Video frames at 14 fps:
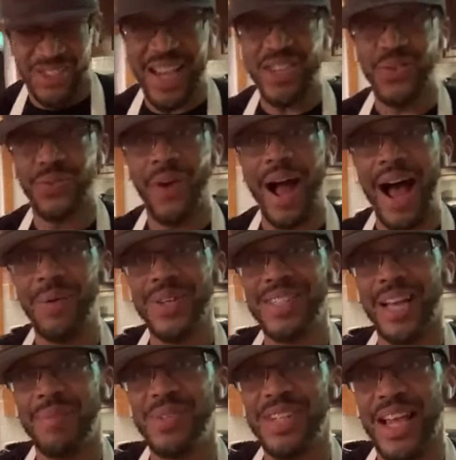Jess Fry,
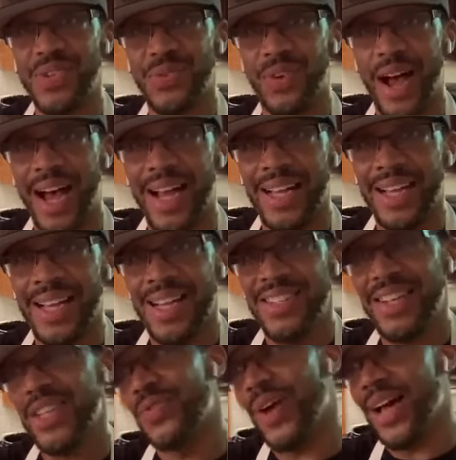what's up, Jess Fry?
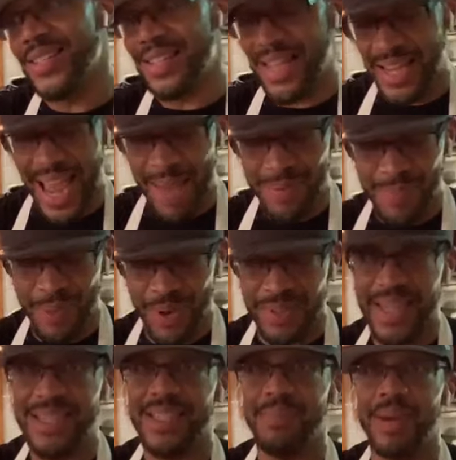Jess Fry say happy
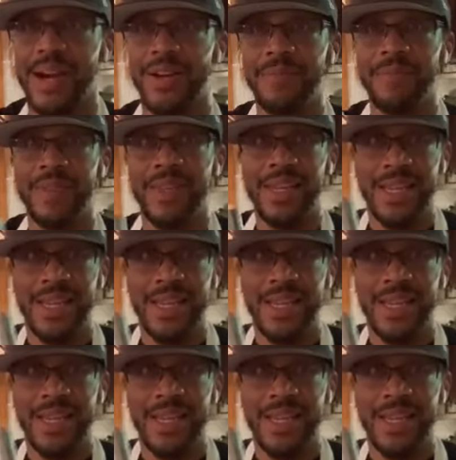birthday, Tamara.